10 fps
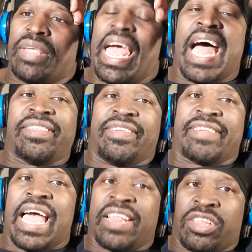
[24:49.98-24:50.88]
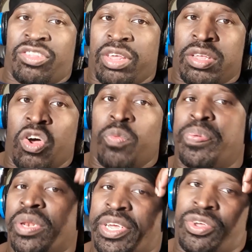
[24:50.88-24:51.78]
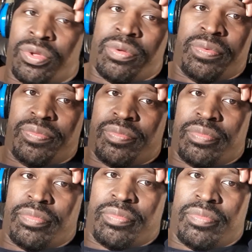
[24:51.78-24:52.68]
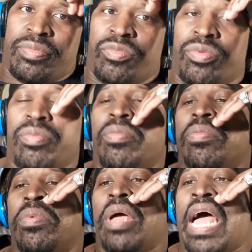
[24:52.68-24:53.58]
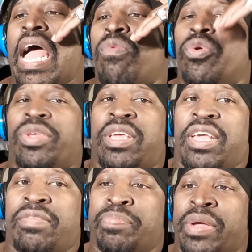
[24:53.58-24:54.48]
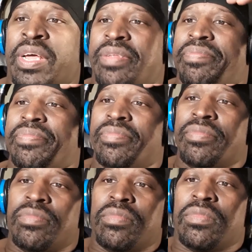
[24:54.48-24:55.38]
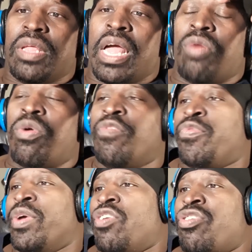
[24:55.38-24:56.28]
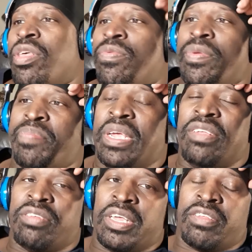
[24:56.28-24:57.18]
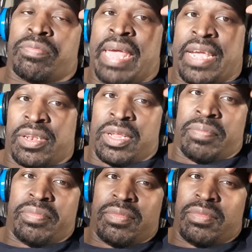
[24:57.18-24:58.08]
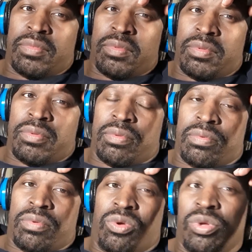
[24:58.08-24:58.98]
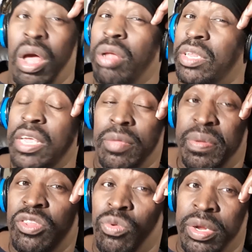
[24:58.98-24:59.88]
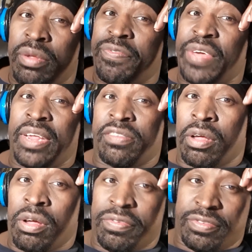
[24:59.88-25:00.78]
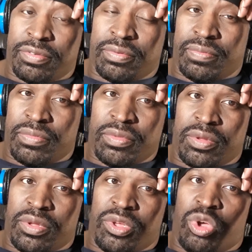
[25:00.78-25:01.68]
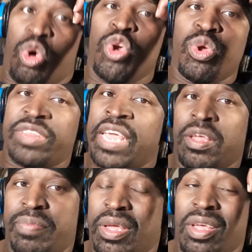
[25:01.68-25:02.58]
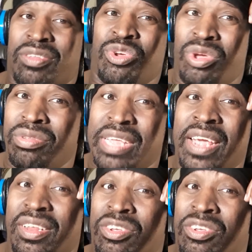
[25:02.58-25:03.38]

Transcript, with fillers: I decide to just go political. I want to kiss butt. I want friendship with Beasley and smack them. Who y'all think could be doing them face-offs? Who you think could be? Do you think